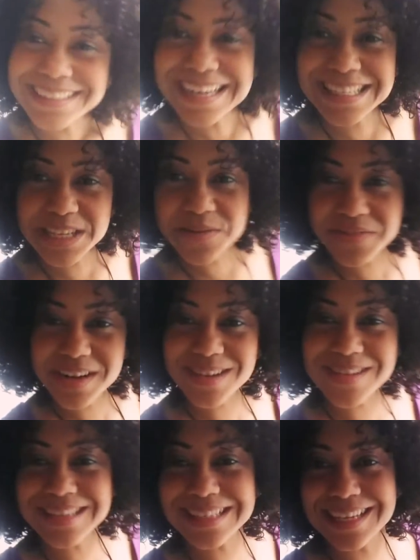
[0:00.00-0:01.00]
Raising
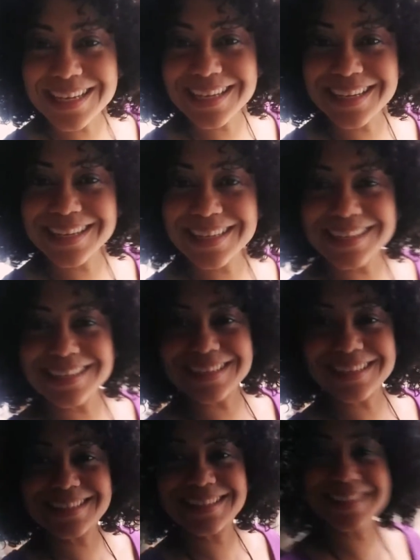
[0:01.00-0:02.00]

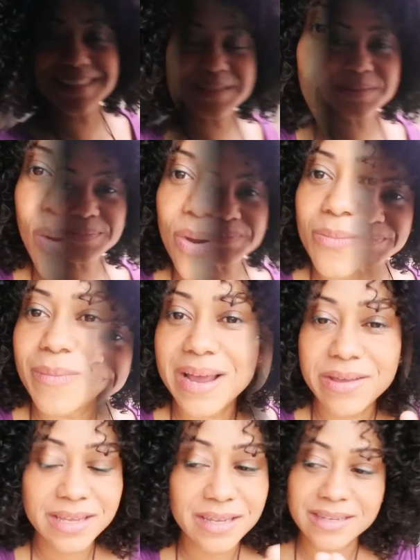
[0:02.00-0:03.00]
frequencies. All
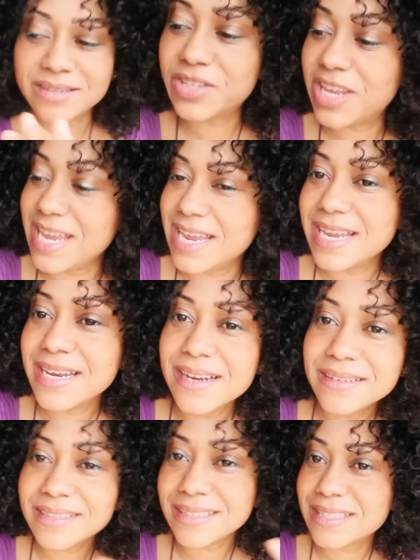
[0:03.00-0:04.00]
my
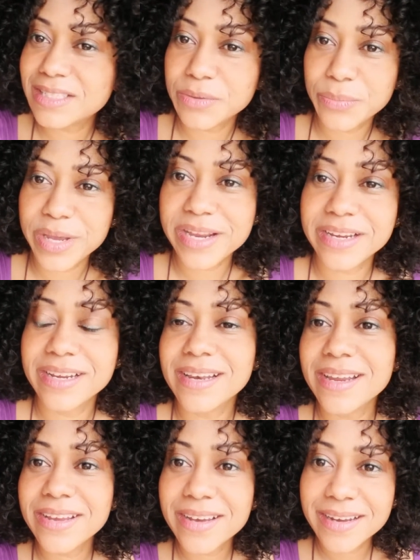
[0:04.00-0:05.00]
skin is very
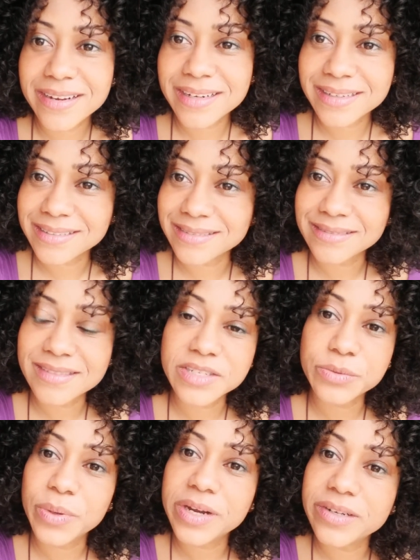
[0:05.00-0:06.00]
clear and
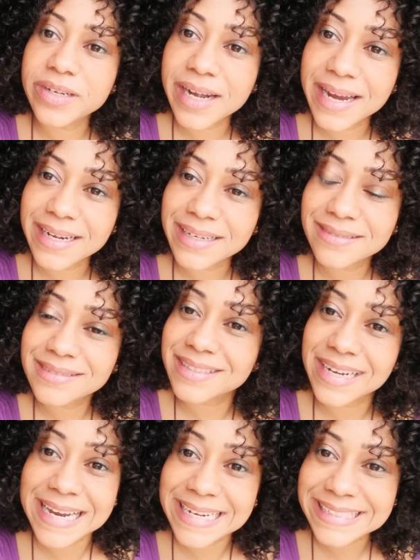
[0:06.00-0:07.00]
is very
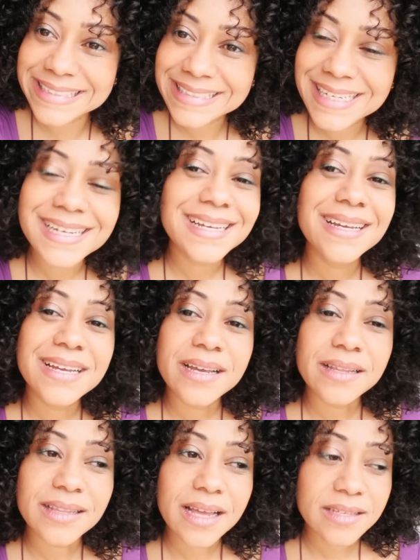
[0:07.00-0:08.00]

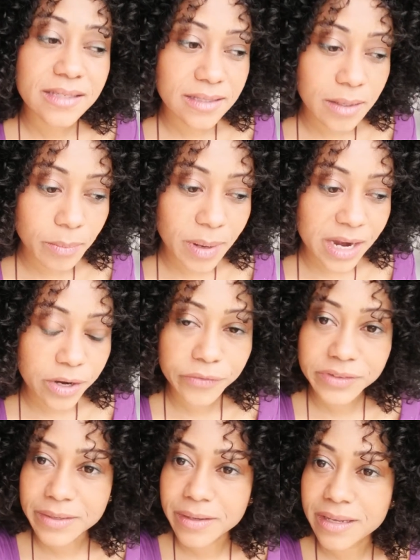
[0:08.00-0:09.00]
clean. That's a part
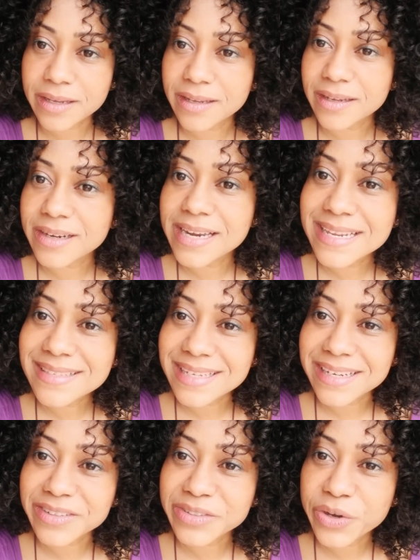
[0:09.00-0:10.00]
of the
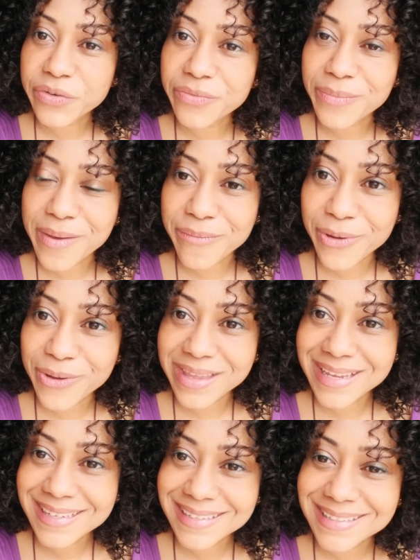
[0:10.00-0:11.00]
cleansing of my
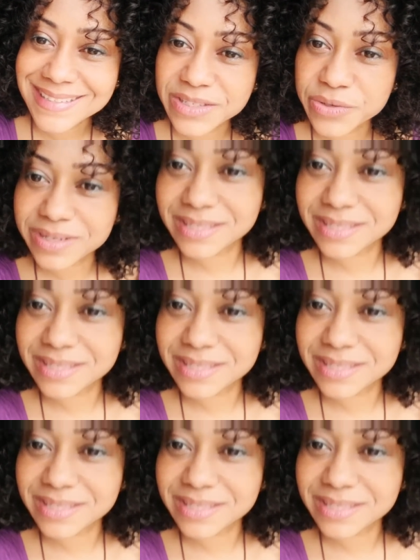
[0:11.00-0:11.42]
body, as you